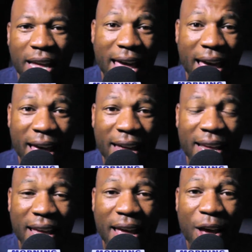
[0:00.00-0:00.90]
at
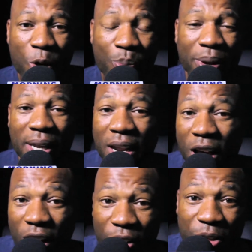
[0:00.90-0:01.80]
helping
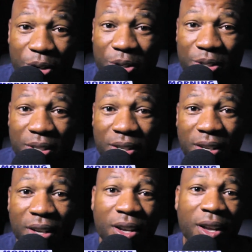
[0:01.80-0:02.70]
others
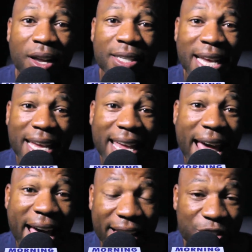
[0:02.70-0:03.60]
take
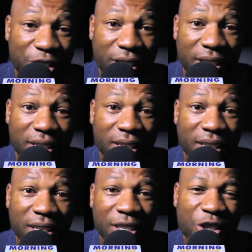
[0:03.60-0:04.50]
action
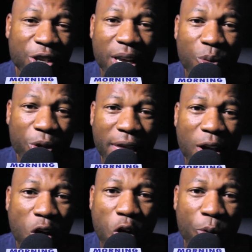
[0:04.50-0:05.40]
to get what they
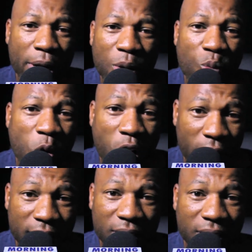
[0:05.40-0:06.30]
already
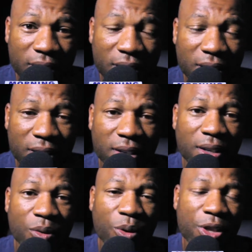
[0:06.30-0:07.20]
want
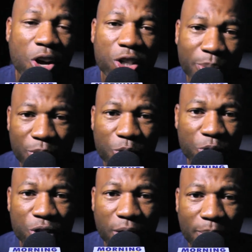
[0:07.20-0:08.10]
with
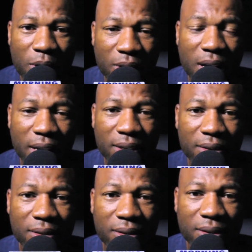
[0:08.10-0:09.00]
entrepreneurship online,
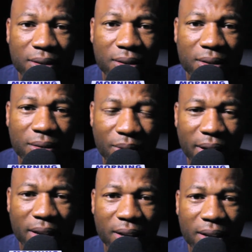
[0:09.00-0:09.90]
right?